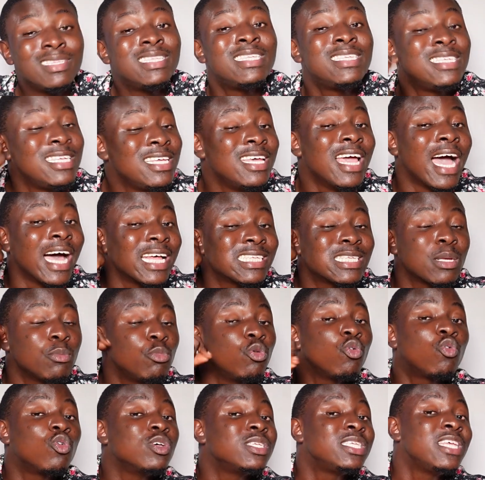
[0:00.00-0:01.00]
See, I said,
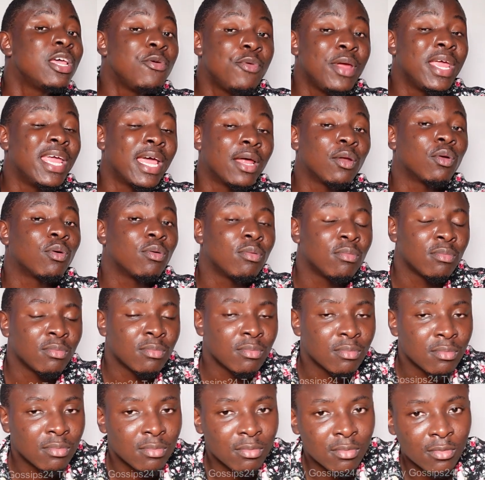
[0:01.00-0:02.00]
no, see, we know.
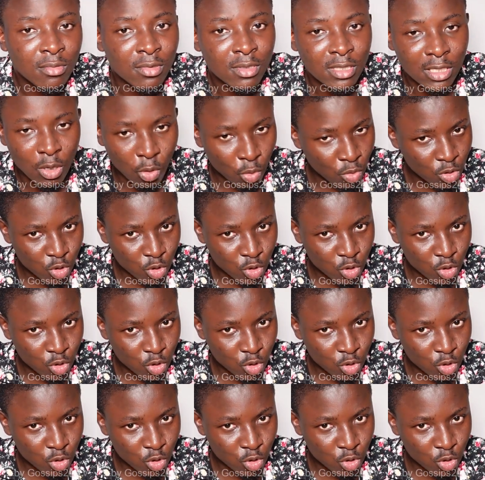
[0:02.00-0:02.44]
Now,